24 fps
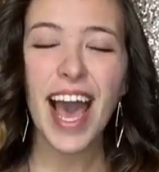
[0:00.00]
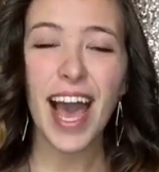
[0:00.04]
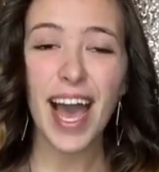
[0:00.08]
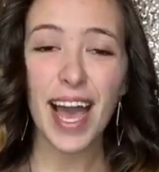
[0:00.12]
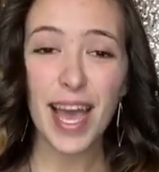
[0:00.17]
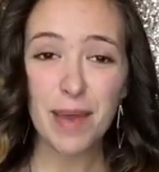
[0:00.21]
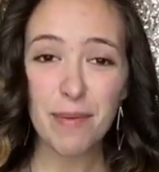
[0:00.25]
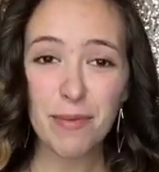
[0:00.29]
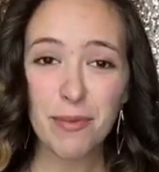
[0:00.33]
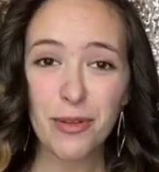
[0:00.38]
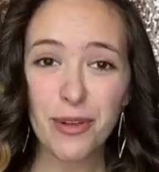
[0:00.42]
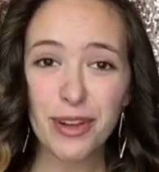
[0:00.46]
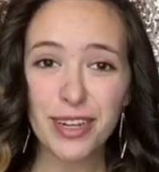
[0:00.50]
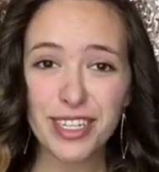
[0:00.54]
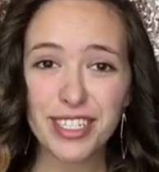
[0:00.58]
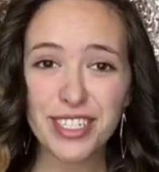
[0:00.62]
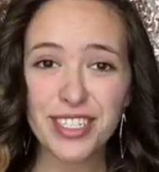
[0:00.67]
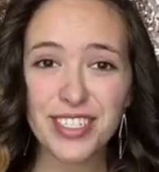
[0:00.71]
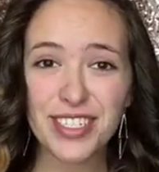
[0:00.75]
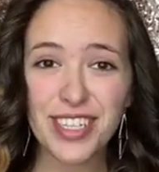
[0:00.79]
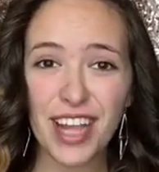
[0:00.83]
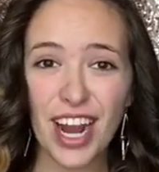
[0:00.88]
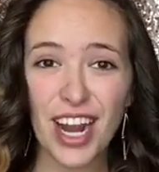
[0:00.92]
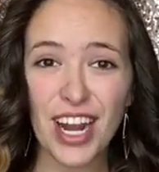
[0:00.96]
I'm going
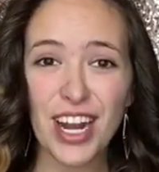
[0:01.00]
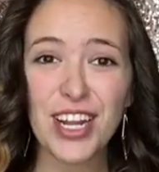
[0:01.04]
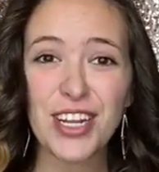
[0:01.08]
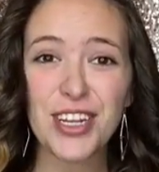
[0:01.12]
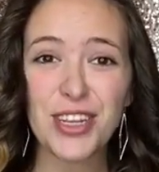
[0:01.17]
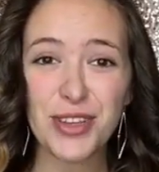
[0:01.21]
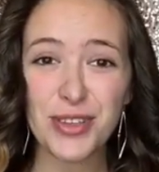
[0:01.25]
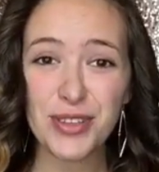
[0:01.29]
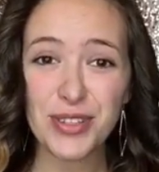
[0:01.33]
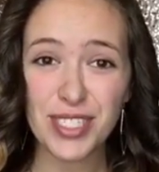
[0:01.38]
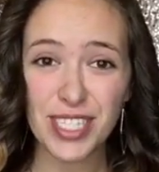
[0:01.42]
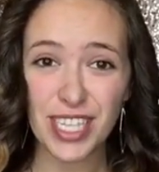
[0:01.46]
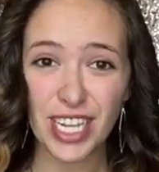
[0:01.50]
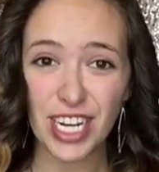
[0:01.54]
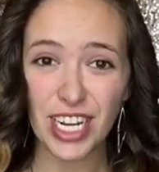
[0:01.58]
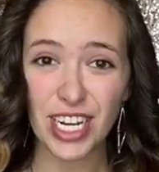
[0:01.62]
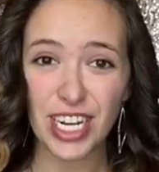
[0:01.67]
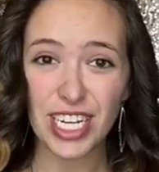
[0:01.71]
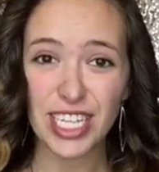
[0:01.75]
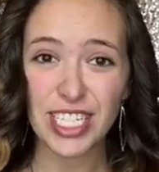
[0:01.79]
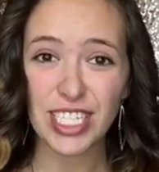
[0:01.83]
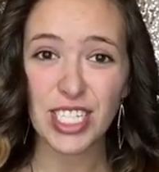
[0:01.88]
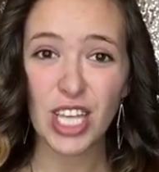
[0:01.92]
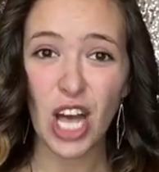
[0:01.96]
to start a new
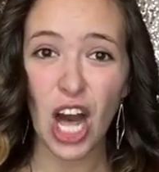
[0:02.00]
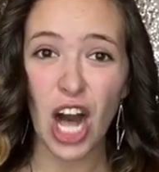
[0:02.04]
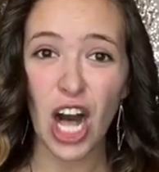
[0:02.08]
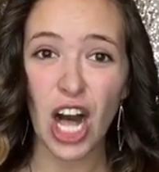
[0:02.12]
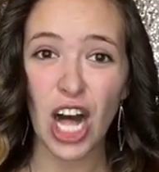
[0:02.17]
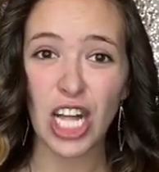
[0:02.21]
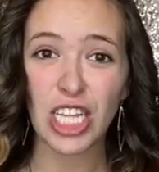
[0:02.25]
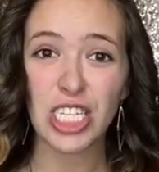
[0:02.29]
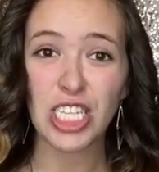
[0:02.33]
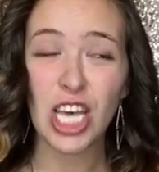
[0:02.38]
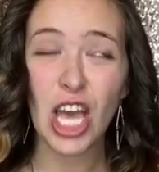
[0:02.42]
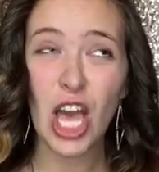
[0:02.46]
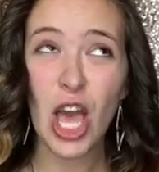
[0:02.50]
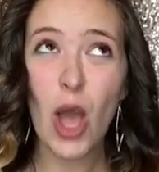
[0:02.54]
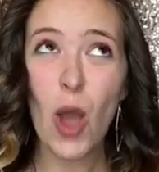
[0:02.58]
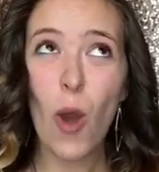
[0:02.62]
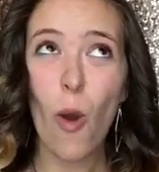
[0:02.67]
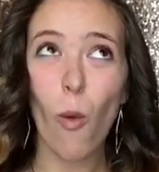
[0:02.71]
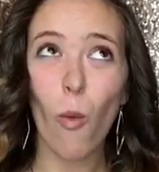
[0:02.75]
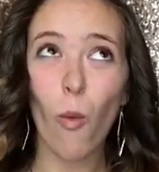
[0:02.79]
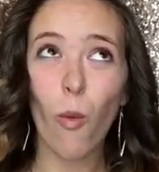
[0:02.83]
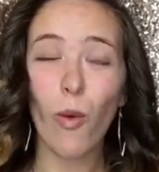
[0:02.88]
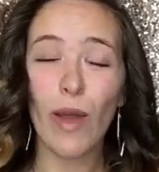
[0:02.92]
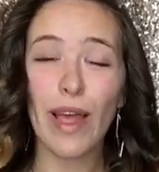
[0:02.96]
series called
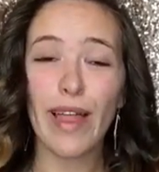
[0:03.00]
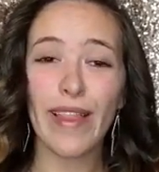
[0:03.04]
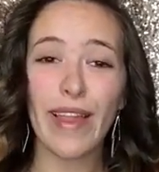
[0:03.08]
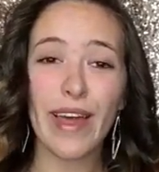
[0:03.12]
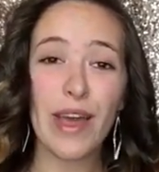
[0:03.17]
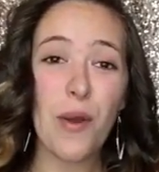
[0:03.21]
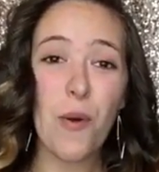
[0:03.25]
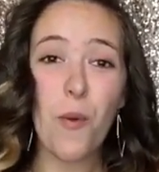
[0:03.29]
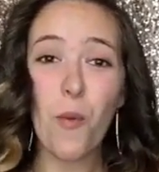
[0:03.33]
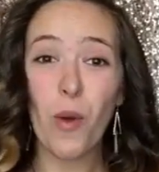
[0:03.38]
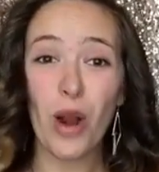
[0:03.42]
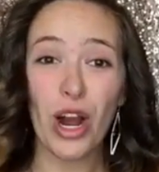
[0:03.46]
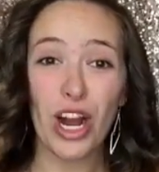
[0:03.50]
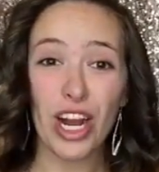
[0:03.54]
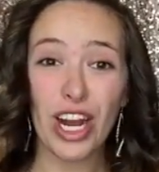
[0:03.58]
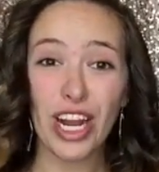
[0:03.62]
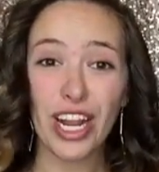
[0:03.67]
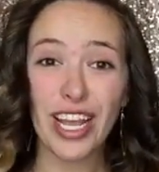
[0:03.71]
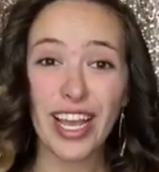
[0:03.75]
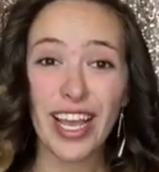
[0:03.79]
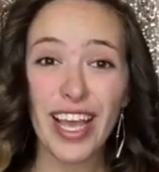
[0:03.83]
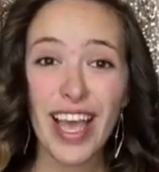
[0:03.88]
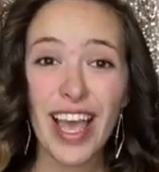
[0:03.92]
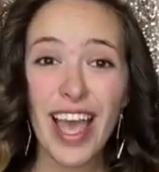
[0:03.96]
Will It
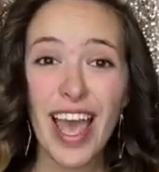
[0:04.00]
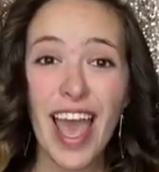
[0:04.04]
Work?